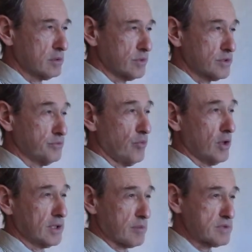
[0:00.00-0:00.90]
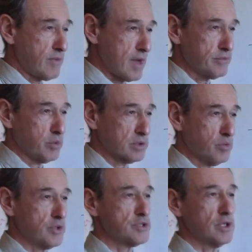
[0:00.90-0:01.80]
24 times 5,
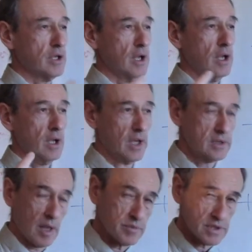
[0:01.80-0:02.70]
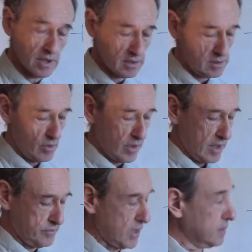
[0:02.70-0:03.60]
120, and times 6. Okay,
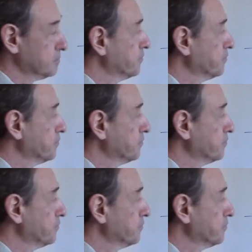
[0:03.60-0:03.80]
fine.